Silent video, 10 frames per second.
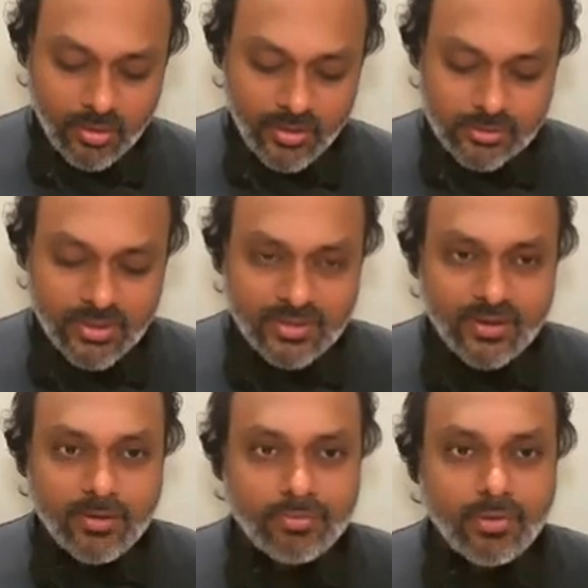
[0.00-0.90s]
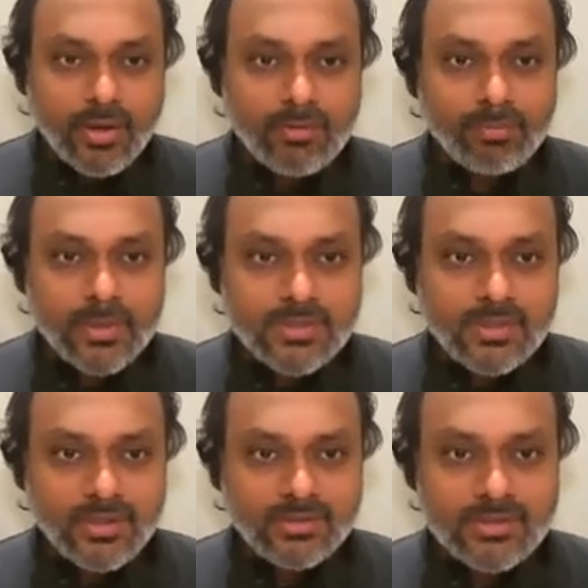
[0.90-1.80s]
Right, so like that, if you have
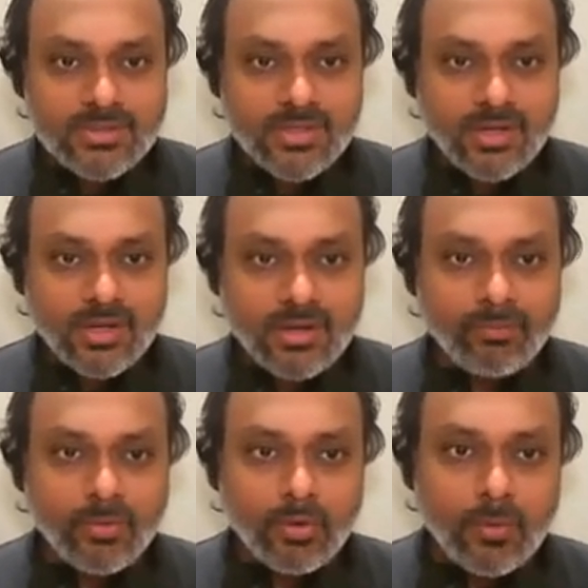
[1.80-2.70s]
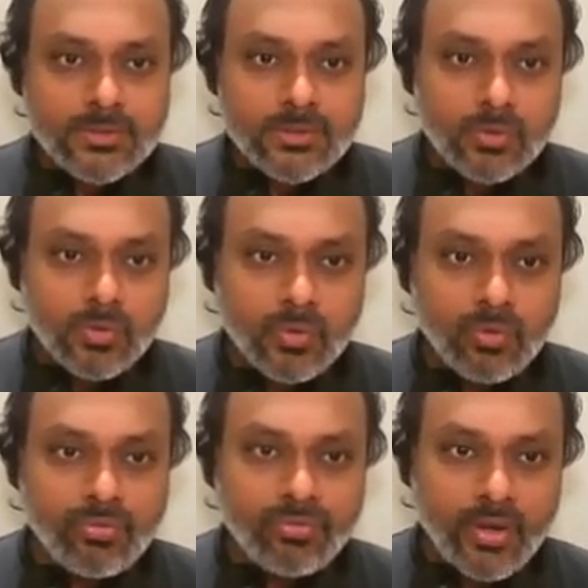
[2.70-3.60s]
percentages close to
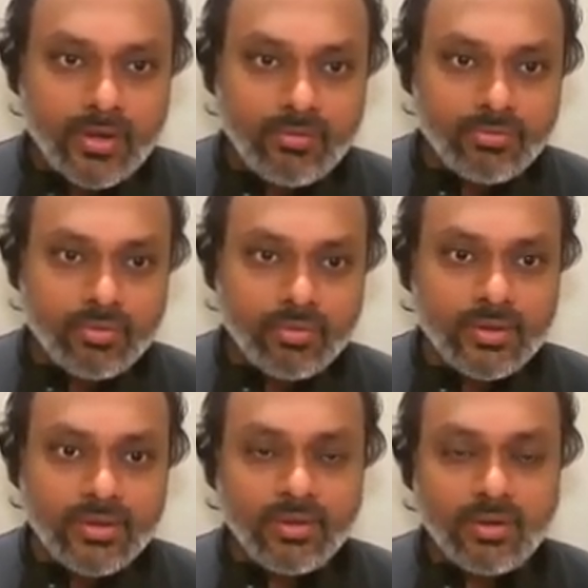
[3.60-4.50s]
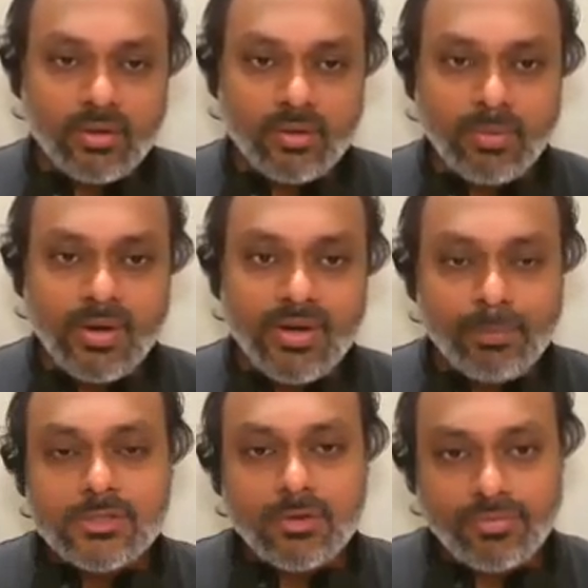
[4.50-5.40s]
5,
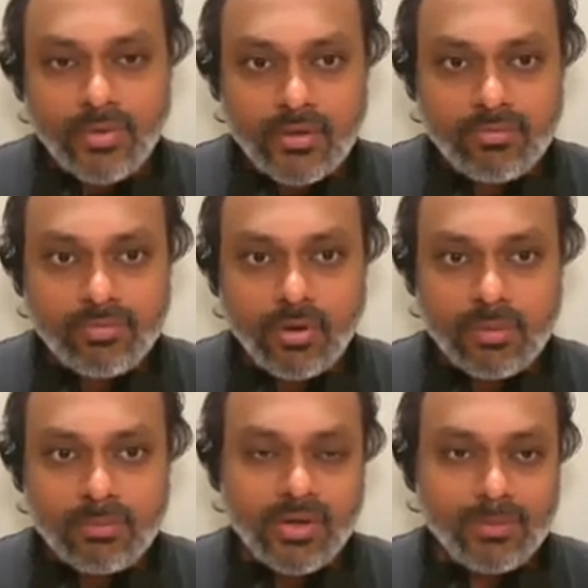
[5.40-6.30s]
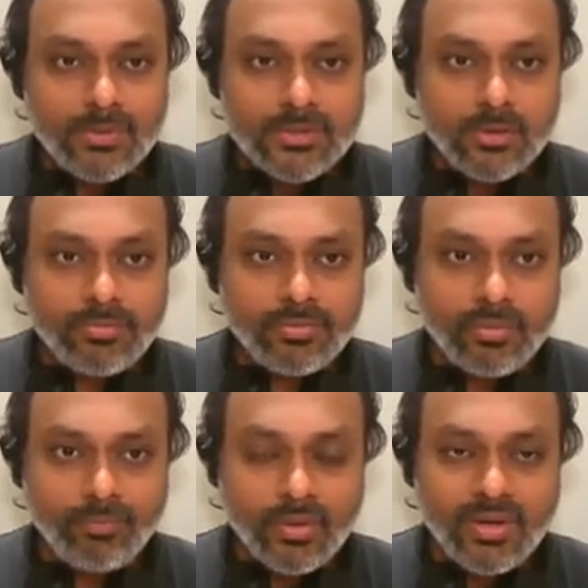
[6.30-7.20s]
multiples of 5 or multiples of
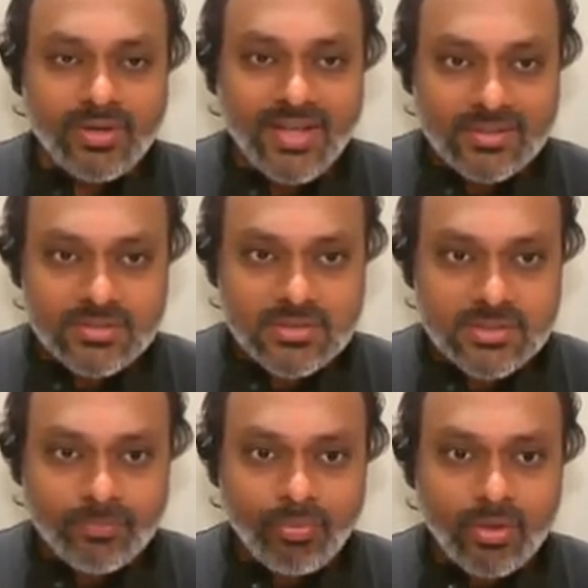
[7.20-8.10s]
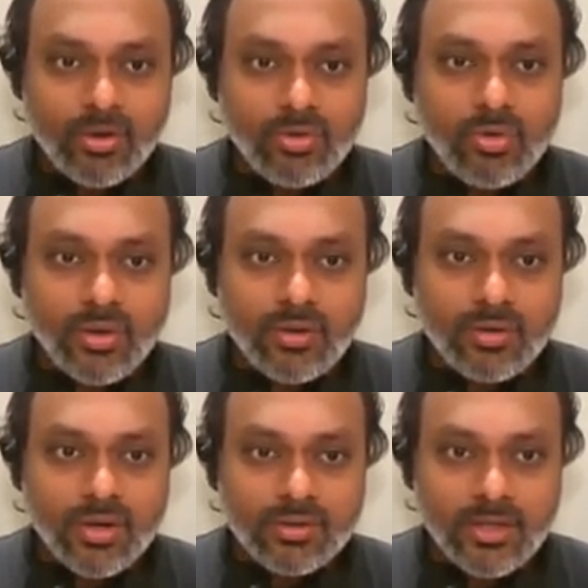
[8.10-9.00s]
tens, you can
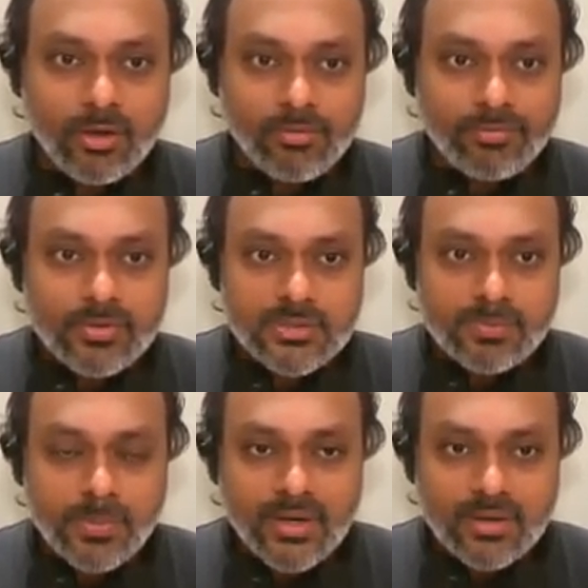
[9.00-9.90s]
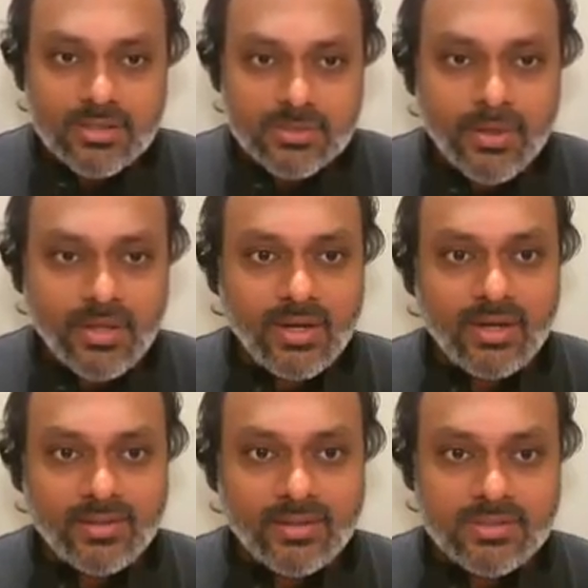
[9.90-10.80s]
think of splitting it
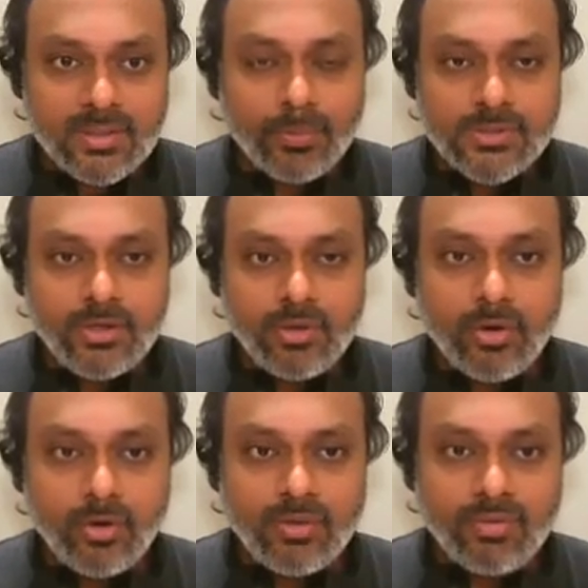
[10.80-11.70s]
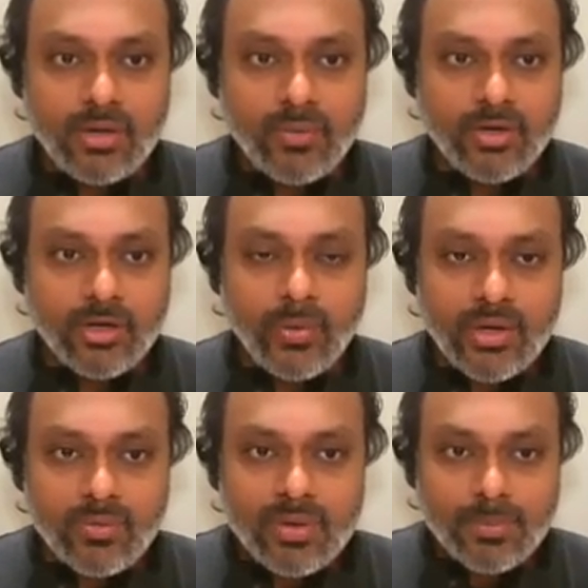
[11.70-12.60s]
like this. Suppose say you want to evaluate
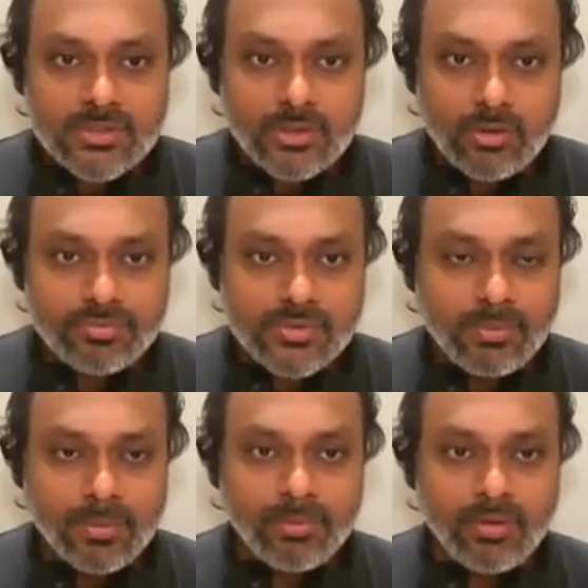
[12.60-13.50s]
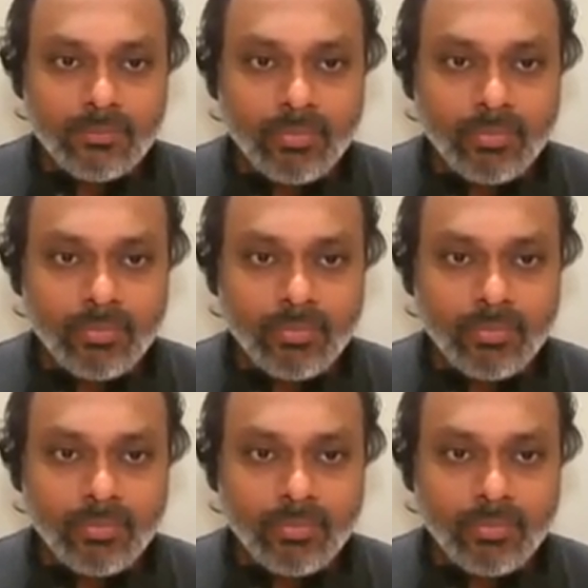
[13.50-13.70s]
21% of some number,